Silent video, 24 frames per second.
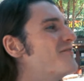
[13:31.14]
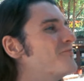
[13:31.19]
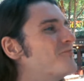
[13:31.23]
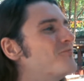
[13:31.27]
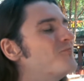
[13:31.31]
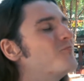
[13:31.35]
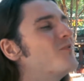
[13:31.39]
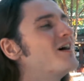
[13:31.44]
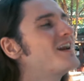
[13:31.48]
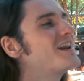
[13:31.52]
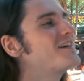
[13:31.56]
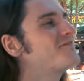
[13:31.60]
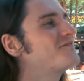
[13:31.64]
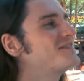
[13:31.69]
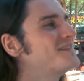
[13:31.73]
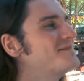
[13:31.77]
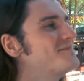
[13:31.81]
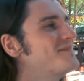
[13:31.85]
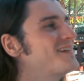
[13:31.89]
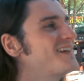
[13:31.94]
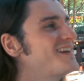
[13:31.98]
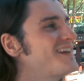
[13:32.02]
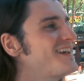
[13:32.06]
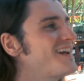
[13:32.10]
One of the
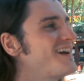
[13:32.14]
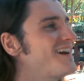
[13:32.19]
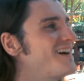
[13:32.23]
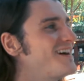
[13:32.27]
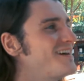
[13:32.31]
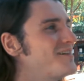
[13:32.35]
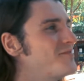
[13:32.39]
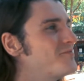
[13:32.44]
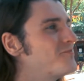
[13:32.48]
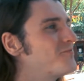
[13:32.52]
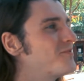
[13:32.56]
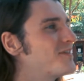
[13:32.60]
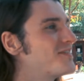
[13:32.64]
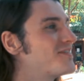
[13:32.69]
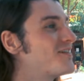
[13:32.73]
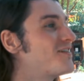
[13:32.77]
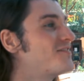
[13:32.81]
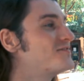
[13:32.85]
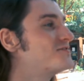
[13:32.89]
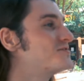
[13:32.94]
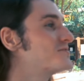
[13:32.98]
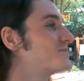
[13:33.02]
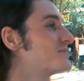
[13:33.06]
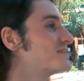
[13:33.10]
media, with
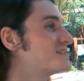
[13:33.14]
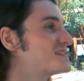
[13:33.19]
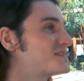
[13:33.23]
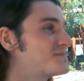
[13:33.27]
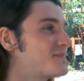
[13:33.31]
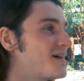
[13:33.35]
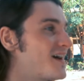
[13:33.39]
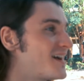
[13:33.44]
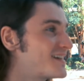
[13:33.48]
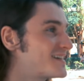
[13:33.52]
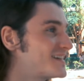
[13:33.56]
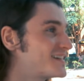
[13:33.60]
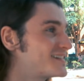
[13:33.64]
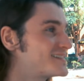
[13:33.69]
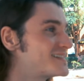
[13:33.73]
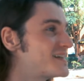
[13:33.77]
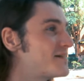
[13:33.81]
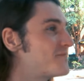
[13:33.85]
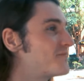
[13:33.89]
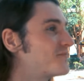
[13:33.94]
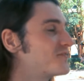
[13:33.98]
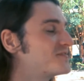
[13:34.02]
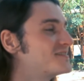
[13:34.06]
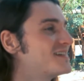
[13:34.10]
all due respect,
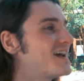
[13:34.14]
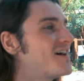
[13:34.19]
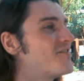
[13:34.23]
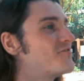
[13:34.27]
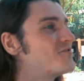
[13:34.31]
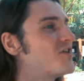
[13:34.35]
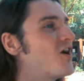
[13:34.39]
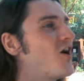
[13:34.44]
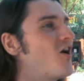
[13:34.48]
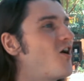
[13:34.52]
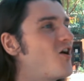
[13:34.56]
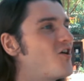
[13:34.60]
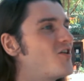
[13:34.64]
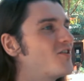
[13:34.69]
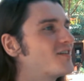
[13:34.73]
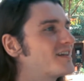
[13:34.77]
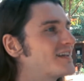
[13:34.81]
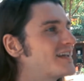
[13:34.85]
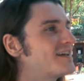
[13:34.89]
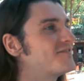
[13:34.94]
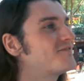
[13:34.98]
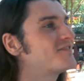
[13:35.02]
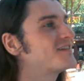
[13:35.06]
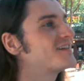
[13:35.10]
except for Town Hall,
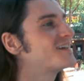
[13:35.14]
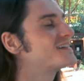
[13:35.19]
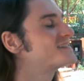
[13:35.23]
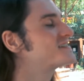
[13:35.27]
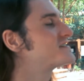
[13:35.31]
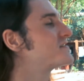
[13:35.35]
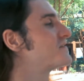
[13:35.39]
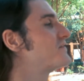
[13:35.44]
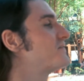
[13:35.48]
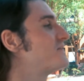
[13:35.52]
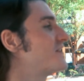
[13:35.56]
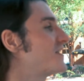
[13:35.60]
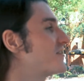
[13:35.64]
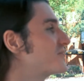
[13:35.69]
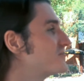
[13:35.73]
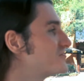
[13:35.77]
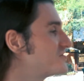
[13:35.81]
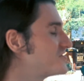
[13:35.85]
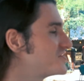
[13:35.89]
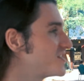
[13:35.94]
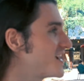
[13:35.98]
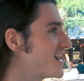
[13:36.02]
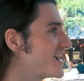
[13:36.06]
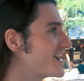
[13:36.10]
given us a fair
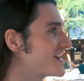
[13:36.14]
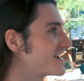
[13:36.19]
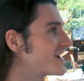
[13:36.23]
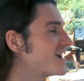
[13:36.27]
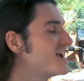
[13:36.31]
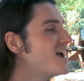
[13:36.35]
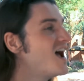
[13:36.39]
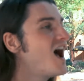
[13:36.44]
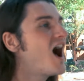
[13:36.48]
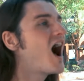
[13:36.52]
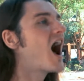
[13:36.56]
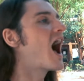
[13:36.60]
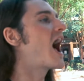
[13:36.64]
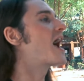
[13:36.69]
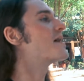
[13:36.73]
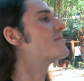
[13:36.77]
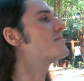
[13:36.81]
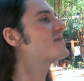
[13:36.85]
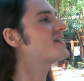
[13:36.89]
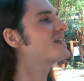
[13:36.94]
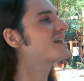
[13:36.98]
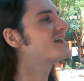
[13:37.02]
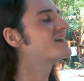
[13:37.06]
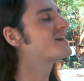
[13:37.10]
shake. I
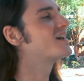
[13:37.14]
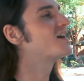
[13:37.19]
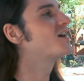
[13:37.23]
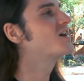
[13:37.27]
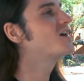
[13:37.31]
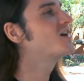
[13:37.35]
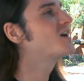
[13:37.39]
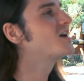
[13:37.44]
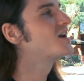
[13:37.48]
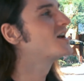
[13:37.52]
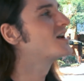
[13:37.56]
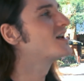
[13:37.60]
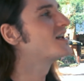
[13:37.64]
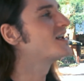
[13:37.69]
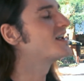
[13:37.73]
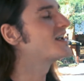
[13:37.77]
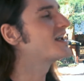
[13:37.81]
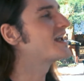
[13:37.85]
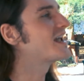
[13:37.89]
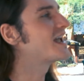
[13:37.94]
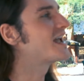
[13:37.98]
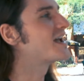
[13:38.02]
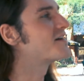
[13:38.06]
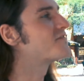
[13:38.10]
mean,
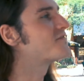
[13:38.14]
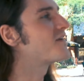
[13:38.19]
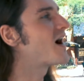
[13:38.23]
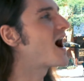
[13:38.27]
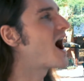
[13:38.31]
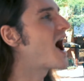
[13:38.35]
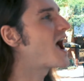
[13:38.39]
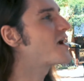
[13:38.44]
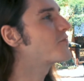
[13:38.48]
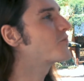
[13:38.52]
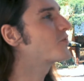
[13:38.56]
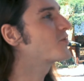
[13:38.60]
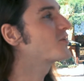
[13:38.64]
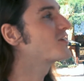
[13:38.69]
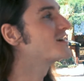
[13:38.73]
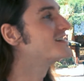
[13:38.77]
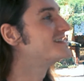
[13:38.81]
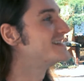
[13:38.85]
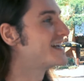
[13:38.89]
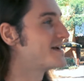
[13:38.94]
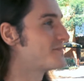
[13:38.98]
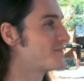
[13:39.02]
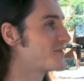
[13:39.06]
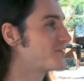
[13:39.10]
if I were a
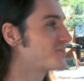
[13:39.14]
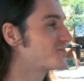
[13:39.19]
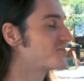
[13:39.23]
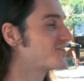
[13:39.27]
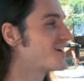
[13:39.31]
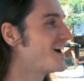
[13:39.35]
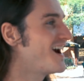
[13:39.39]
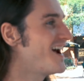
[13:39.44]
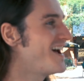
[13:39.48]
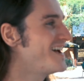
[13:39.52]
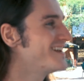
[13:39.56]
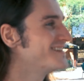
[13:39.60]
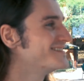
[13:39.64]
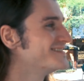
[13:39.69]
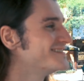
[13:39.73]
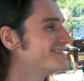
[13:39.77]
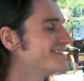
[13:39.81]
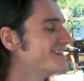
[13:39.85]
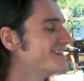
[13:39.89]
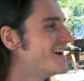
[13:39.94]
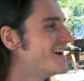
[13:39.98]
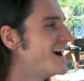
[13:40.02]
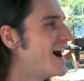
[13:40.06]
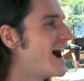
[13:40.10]
Democrat,
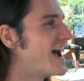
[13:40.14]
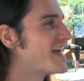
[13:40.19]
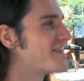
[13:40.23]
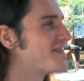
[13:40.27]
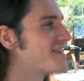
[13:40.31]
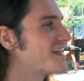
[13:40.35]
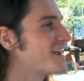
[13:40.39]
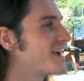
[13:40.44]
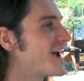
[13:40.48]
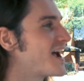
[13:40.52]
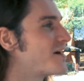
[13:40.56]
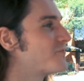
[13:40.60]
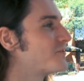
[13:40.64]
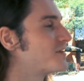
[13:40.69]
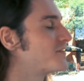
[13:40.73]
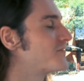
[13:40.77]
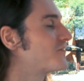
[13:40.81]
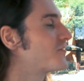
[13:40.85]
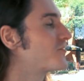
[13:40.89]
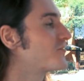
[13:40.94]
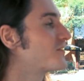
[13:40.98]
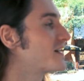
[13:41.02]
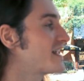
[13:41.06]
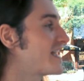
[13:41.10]
I think I would have
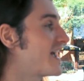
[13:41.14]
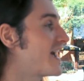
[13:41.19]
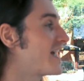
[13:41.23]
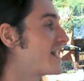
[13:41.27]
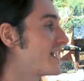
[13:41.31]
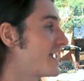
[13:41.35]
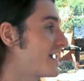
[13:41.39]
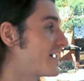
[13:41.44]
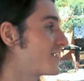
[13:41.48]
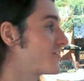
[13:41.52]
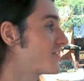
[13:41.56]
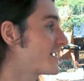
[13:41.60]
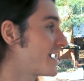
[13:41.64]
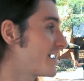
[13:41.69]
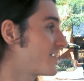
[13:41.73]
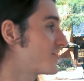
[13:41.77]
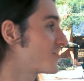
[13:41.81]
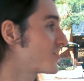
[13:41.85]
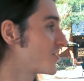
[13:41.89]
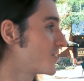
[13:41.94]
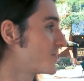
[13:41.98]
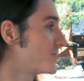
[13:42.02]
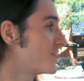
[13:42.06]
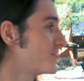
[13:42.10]
already had a hair care
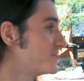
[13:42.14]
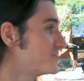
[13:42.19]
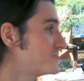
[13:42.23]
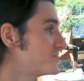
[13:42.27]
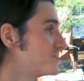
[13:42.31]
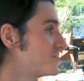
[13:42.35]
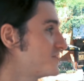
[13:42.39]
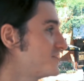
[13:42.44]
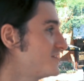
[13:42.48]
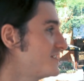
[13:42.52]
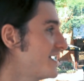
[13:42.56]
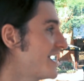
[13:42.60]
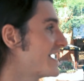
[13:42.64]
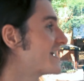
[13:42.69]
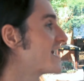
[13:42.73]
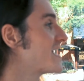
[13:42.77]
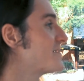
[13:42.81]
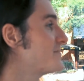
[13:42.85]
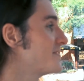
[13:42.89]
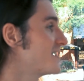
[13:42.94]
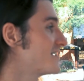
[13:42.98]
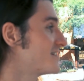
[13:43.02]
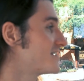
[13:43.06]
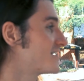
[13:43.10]
commercial and
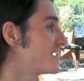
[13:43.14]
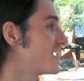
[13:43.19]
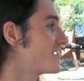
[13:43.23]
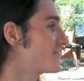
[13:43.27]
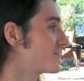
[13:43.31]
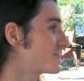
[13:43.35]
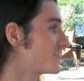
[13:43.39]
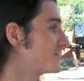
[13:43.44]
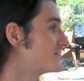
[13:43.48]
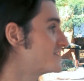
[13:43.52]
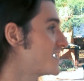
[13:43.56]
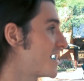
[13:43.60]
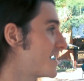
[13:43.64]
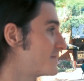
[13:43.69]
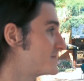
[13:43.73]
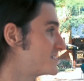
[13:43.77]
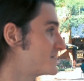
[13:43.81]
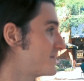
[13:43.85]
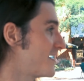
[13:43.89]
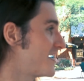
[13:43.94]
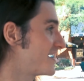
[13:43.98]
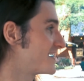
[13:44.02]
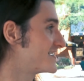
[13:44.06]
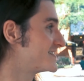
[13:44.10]
I'd be on the cover of Times
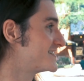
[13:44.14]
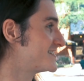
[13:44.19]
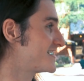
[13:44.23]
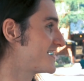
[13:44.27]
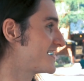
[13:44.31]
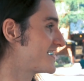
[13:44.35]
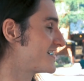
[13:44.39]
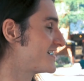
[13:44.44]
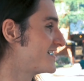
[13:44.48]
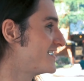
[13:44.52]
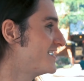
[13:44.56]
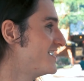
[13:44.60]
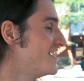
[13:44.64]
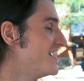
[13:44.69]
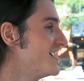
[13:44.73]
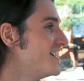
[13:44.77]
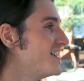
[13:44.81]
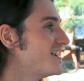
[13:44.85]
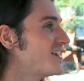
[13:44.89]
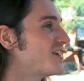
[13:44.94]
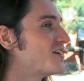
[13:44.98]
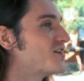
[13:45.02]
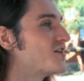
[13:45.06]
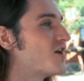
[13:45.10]
Magazine.
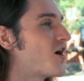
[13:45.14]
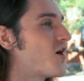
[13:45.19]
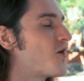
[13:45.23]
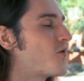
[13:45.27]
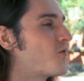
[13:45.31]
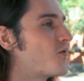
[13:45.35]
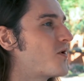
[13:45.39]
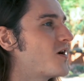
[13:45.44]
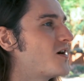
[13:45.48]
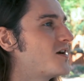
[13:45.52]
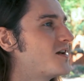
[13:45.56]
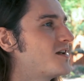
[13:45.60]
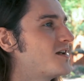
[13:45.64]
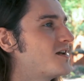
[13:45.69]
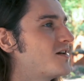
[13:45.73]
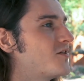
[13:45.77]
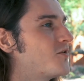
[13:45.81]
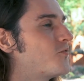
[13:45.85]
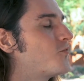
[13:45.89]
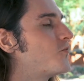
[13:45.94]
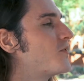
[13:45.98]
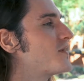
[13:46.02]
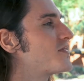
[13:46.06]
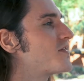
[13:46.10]
You know,
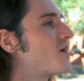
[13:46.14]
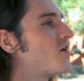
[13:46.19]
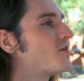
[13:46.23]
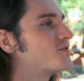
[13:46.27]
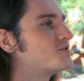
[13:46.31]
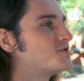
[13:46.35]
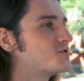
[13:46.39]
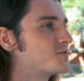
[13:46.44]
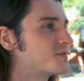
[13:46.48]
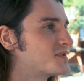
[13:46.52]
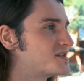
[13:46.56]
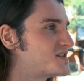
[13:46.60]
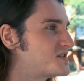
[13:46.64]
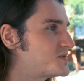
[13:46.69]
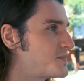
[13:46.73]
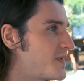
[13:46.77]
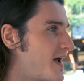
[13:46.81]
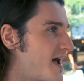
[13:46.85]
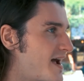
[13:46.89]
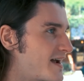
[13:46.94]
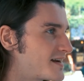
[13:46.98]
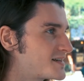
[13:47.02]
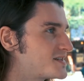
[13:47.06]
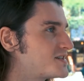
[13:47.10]
with all due
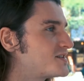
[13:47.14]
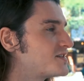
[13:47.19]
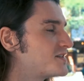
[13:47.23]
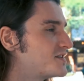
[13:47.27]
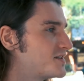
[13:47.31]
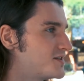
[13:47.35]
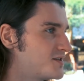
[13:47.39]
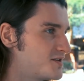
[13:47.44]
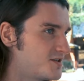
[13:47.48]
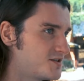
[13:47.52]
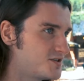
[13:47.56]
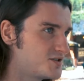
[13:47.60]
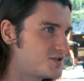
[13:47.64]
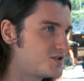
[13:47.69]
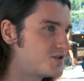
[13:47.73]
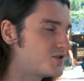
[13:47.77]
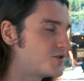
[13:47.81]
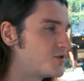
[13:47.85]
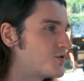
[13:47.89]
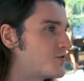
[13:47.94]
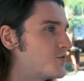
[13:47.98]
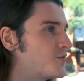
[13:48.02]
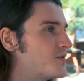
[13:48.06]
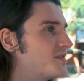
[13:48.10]
respect
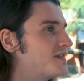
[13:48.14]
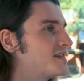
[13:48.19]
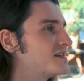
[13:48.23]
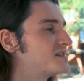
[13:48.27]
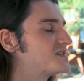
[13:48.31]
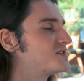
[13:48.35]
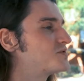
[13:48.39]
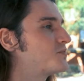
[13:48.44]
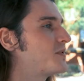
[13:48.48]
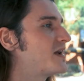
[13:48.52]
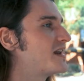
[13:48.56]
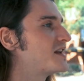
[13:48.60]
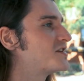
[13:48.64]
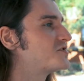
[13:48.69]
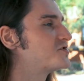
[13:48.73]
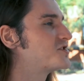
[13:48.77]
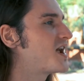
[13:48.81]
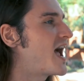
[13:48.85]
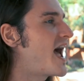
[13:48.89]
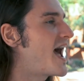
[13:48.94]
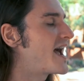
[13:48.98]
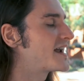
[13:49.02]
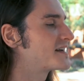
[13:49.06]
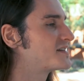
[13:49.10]
to the Swedish
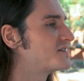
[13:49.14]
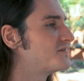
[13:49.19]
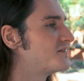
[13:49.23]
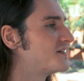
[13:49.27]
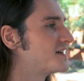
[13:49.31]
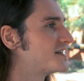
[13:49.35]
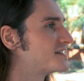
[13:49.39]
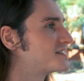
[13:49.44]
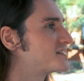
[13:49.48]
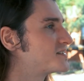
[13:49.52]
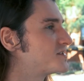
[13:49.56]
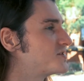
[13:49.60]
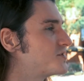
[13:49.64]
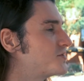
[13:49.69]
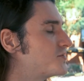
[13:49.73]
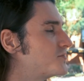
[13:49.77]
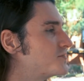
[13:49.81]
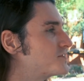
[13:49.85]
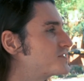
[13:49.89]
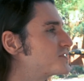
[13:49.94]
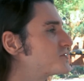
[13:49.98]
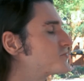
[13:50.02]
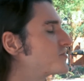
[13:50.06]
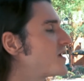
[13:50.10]
activist
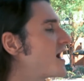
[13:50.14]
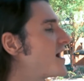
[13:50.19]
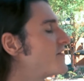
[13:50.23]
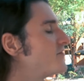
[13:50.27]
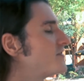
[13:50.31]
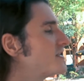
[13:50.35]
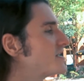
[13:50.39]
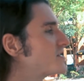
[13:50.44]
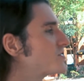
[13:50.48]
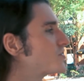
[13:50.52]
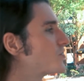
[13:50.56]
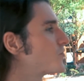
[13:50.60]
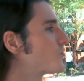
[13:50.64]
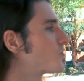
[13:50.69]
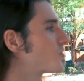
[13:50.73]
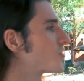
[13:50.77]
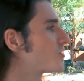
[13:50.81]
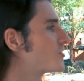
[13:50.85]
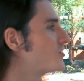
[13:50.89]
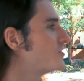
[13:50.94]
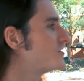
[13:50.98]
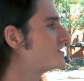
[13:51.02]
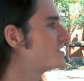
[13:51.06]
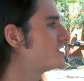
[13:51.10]
who's traveling the
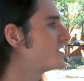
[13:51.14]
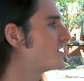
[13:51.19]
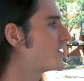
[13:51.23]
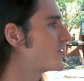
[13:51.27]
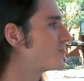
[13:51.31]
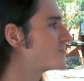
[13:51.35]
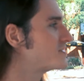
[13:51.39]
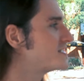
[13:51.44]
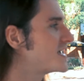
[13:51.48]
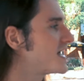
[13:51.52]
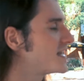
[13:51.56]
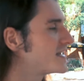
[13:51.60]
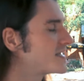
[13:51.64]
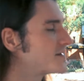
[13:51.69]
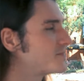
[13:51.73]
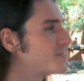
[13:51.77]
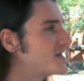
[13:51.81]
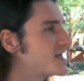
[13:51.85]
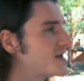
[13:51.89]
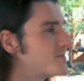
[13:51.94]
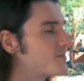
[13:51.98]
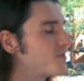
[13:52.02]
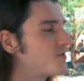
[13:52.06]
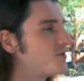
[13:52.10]
world, you know, telling
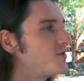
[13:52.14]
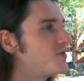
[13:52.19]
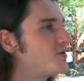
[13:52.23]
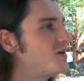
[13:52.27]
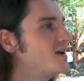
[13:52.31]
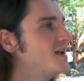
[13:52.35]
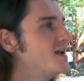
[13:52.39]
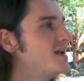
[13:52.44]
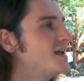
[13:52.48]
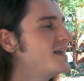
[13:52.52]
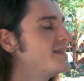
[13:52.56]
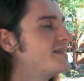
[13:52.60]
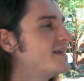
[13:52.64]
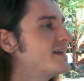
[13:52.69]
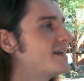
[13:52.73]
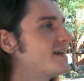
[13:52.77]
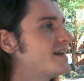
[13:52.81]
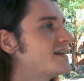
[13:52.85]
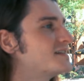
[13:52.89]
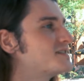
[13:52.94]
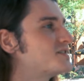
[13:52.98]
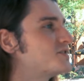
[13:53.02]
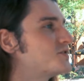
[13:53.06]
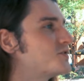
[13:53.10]
people they
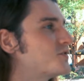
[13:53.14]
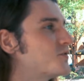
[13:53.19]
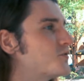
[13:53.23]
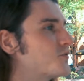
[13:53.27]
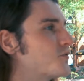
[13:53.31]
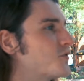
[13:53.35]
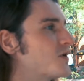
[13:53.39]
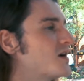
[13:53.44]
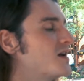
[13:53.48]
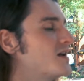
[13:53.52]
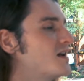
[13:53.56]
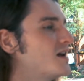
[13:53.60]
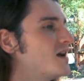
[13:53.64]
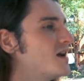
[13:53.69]
need to